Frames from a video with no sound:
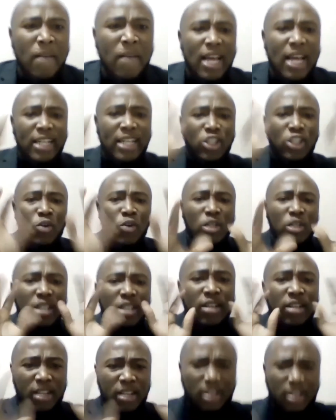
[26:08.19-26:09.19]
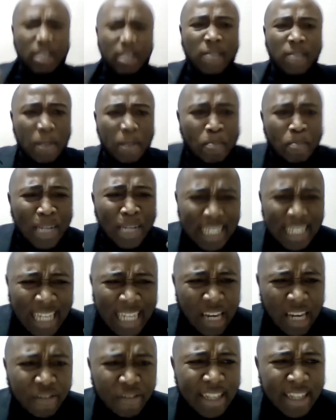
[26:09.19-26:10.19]
It's the, the, the, the, the
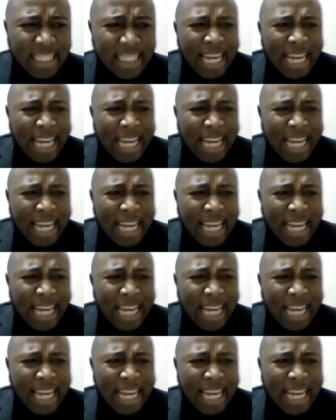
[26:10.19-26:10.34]
believers